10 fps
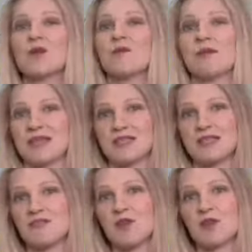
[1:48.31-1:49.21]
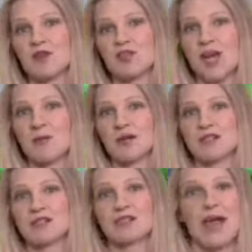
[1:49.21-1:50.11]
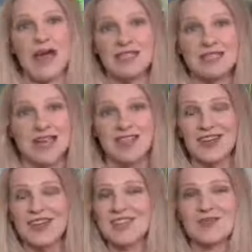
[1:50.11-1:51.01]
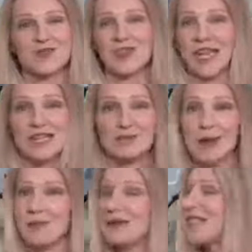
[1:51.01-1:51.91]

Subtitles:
we may see a few of those showers hang together as late as maybe